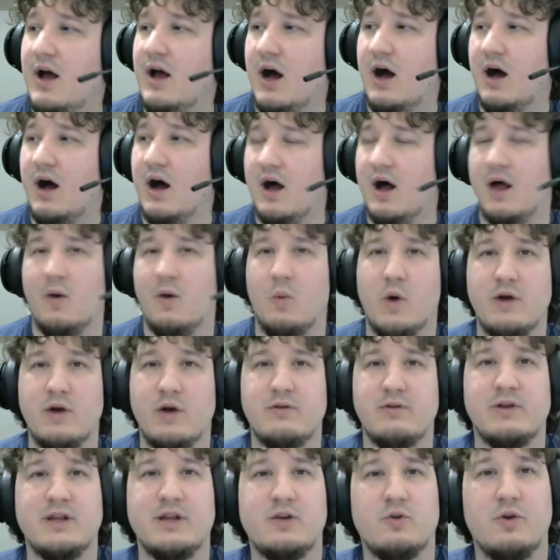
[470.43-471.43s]
One
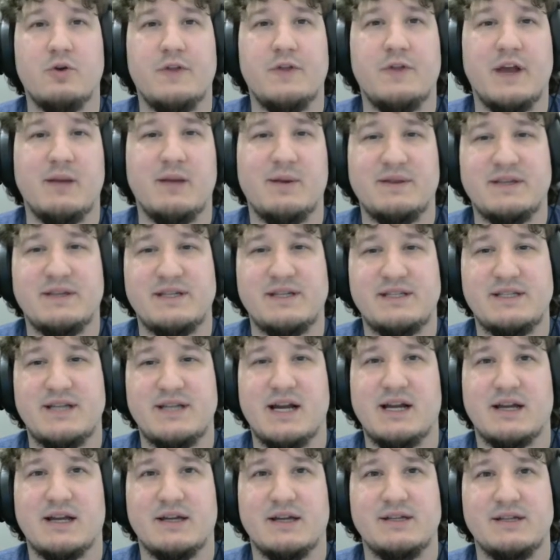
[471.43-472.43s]
really cool thing about this
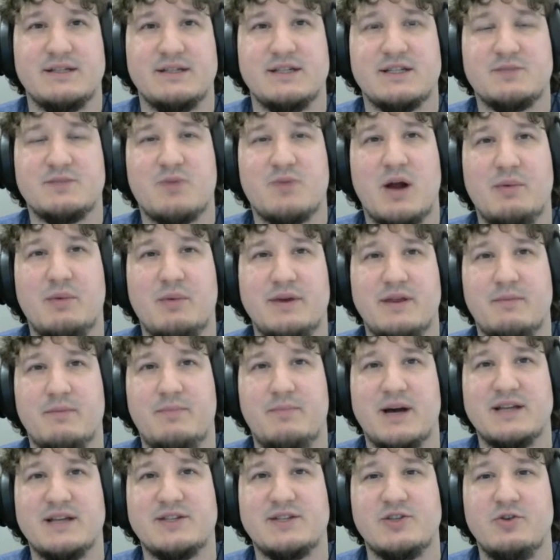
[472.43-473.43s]
deck is it's probably the
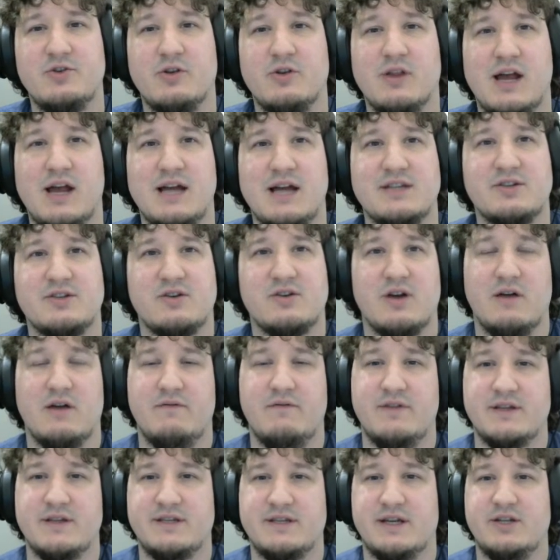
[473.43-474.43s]
best utilizer
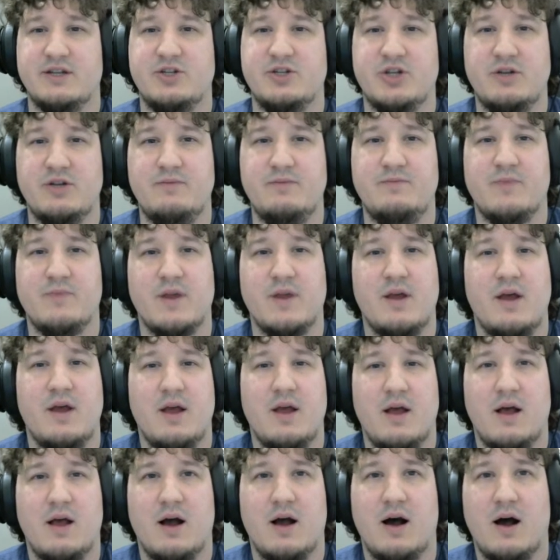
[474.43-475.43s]
of this engine
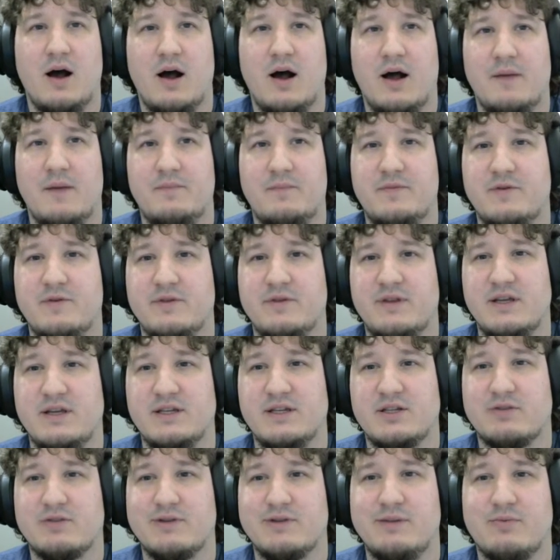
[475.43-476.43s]
with
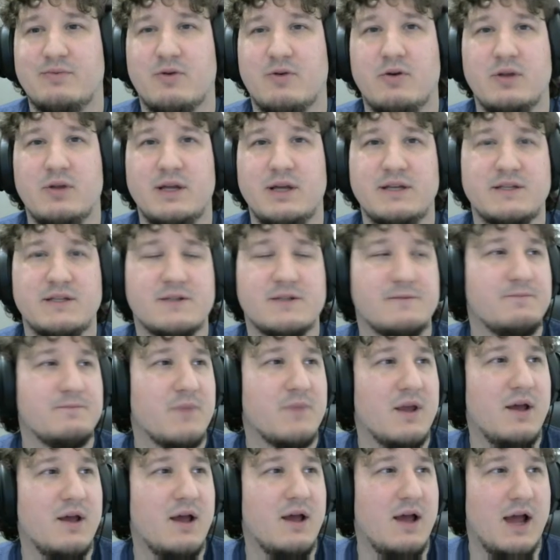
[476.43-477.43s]
these 3 Brolys.
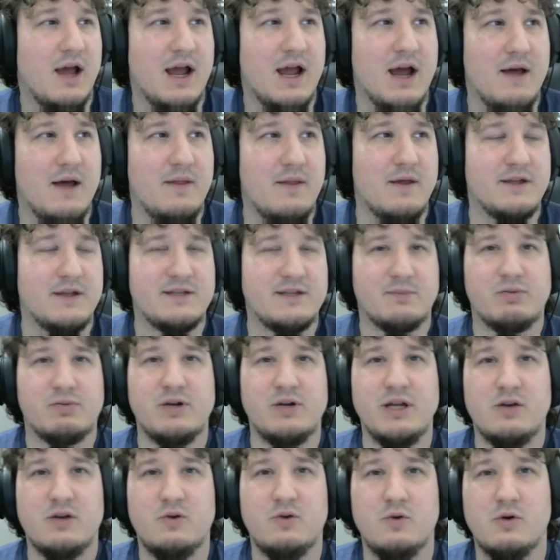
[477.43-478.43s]
And it's a
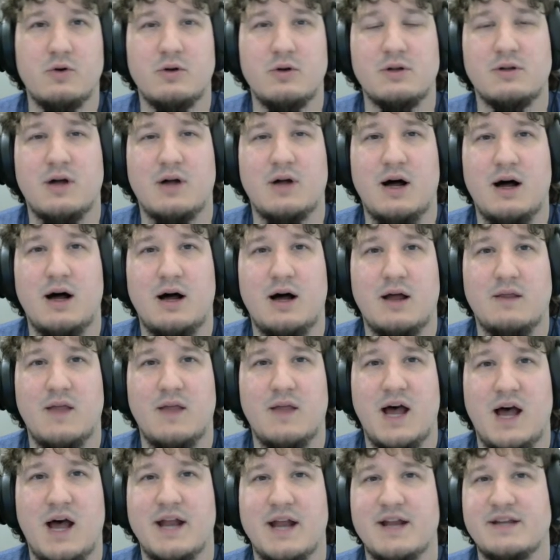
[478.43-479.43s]
pretty cool
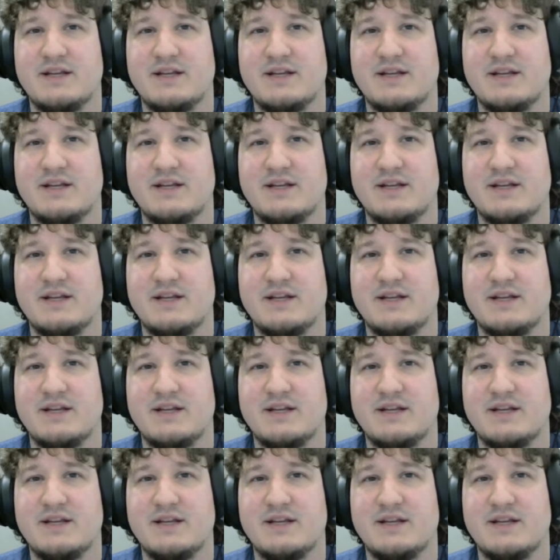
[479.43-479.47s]
line.